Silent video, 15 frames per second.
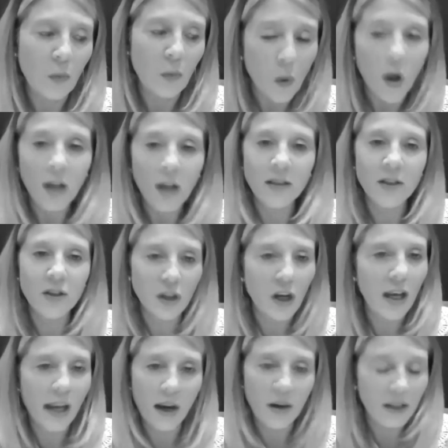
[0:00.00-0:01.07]
want to
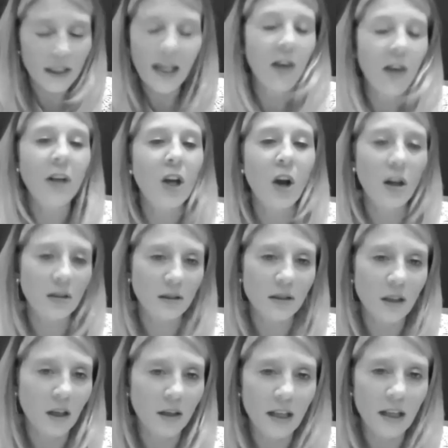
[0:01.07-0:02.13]
carry
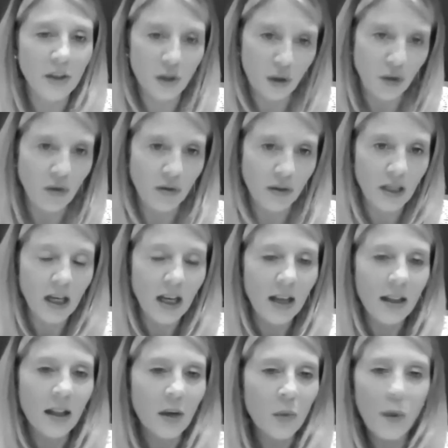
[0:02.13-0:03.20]
on that tune.
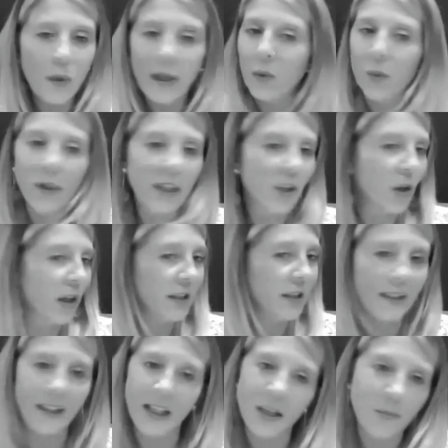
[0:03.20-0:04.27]
We're going
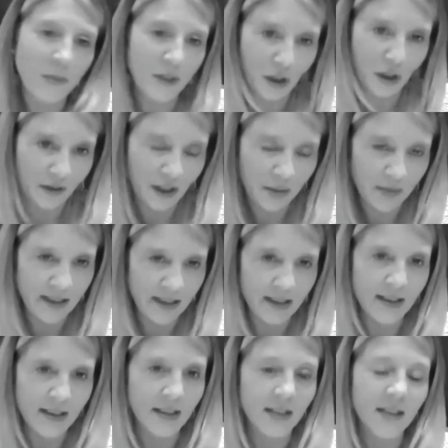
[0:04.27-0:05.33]
to keep serving
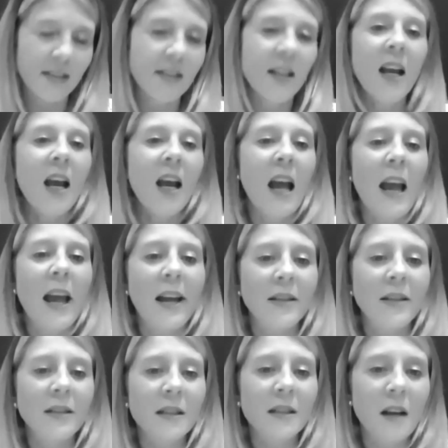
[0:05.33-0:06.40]
businesses.
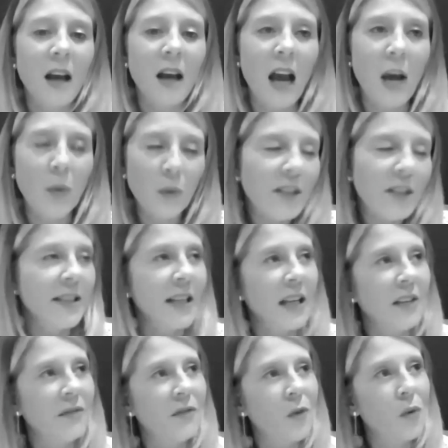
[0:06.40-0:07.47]
And I would
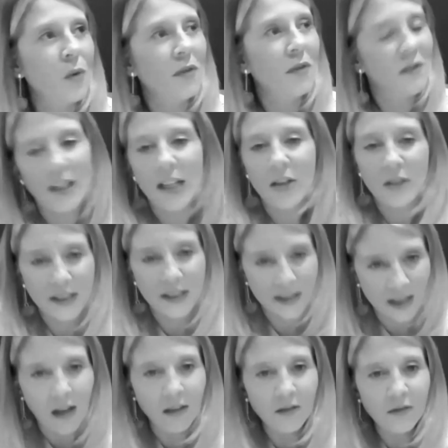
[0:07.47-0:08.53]
say for Flair
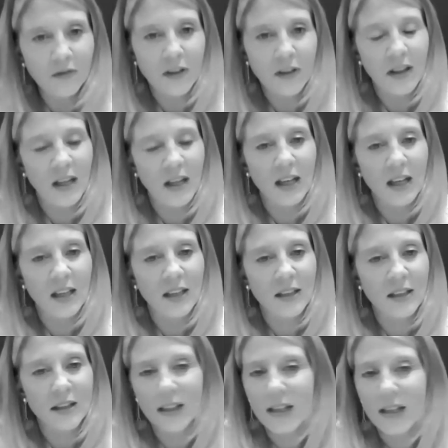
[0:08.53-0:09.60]
itself,
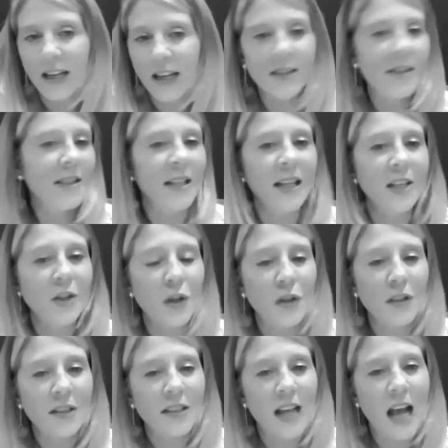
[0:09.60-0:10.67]
the next 10
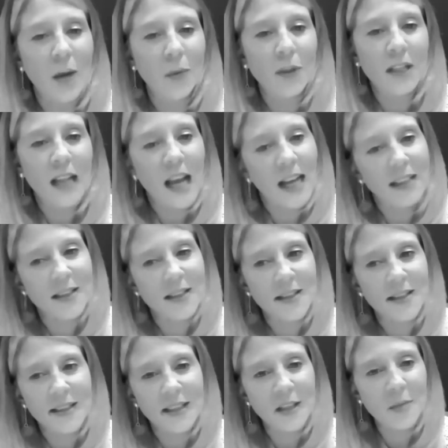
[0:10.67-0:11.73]
years, I would like to
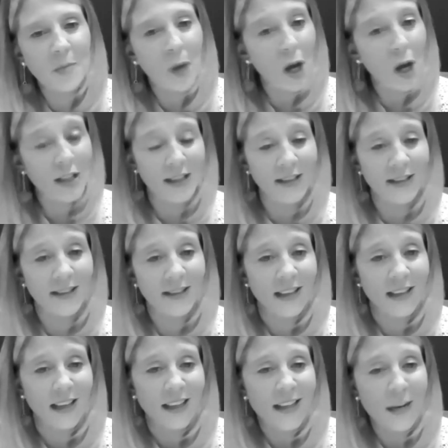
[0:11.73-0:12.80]
see partners
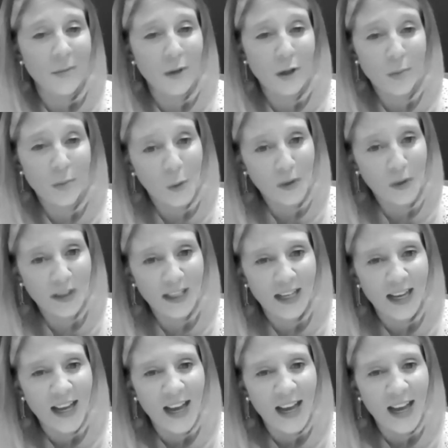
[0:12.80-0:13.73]
come on board.